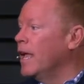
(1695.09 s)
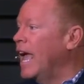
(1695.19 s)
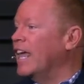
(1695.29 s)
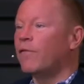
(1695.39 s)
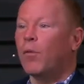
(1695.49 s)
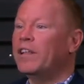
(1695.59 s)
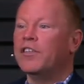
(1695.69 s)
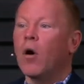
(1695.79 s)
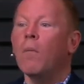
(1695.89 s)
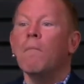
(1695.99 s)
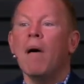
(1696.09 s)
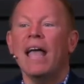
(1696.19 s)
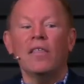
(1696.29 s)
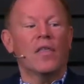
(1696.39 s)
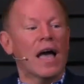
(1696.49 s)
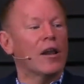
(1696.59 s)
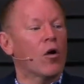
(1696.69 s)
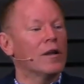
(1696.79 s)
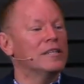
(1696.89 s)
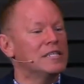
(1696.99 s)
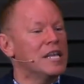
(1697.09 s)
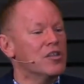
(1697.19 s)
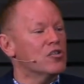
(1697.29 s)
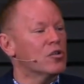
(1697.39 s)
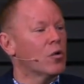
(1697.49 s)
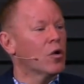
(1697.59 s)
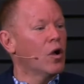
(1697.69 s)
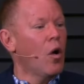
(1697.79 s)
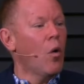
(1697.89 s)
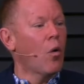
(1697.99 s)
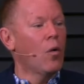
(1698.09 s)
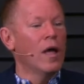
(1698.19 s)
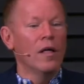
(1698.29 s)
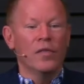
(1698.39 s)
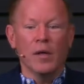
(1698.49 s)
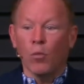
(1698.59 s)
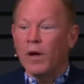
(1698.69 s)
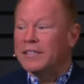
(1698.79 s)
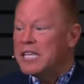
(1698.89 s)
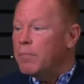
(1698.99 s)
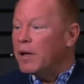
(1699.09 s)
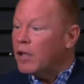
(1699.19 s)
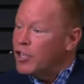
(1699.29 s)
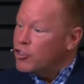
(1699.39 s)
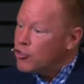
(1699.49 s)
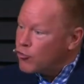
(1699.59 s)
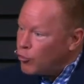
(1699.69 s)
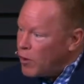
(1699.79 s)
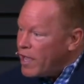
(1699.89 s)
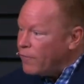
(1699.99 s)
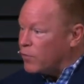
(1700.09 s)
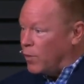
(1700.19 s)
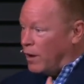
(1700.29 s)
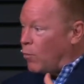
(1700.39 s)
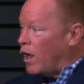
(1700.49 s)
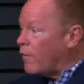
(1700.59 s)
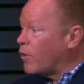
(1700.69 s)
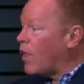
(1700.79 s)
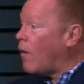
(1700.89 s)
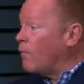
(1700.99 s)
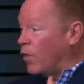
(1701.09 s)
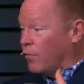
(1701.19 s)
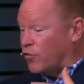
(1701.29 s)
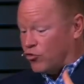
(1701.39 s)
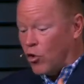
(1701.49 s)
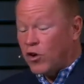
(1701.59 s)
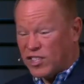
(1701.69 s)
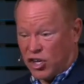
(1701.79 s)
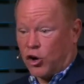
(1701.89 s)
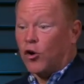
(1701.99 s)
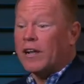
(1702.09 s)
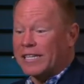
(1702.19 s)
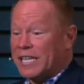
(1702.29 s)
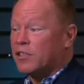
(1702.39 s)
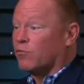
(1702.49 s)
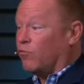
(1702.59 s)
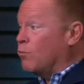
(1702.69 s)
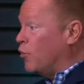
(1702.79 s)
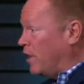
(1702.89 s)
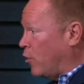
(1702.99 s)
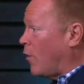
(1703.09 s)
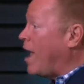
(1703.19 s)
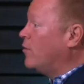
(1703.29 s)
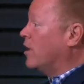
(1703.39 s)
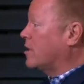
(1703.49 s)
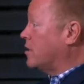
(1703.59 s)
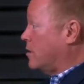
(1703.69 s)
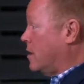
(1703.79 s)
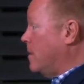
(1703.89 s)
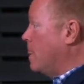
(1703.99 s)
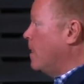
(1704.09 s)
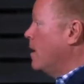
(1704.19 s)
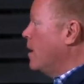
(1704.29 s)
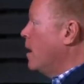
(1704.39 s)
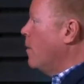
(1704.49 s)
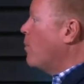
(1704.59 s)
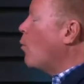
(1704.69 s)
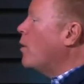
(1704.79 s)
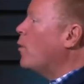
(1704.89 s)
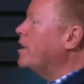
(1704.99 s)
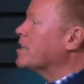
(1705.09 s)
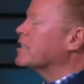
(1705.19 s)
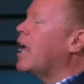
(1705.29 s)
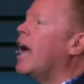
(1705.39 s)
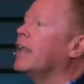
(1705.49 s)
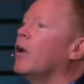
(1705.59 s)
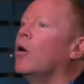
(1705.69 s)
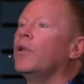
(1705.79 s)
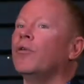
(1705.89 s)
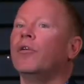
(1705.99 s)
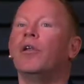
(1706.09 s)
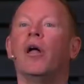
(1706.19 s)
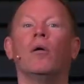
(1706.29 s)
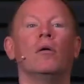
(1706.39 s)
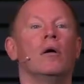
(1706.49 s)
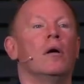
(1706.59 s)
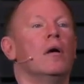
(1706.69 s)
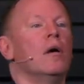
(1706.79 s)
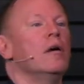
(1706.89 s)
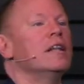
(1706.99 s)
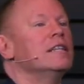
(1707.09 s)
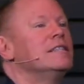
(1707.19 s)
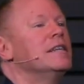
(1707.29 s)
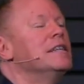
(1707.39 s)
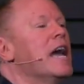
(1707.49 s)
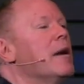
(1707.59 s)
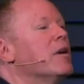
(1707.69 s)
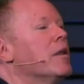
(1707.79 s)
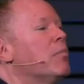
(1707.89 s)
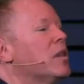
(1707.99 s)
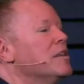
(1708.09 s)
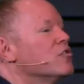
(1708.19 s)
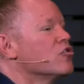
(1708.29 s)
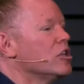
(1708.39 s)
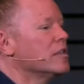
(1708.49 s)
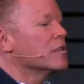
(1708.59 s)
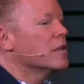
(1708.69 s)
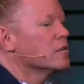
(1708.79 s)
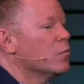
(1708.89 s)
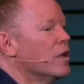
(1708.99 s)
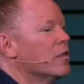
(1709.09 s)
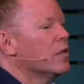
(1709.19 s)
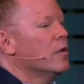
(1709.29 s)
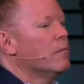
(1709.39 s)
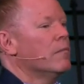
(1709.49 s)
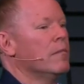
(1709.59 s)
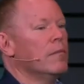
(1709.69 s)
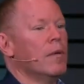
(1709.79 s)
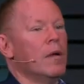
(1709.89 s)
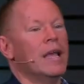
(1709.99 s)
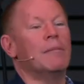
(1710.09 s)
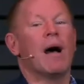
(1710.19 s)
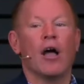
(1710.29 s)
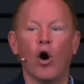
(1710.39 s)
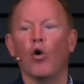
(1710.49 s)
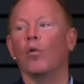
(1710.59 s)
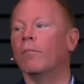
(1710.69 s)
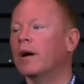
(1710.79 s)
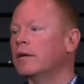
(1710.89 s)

And if we don't make that our intentional goal, then we typically drift with whatever the, the strongest current is moving around us. But when we decide, oh, no, no, no, today I'm going to please Jesus with in my home,